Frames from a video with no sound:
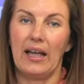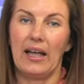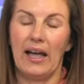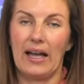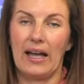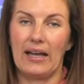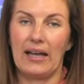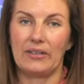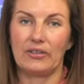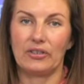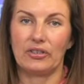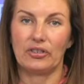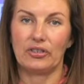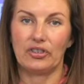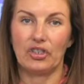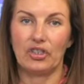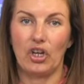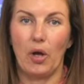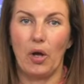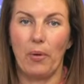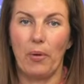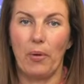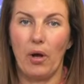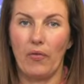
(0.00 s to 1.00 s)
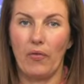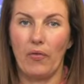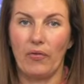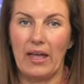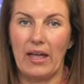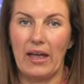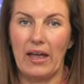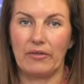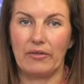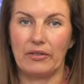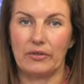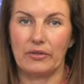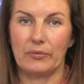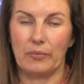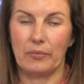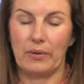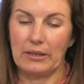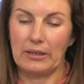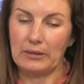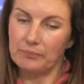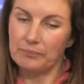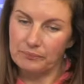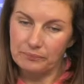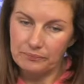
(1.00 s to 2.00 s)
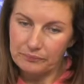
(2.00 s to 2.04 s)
and shop on there as well.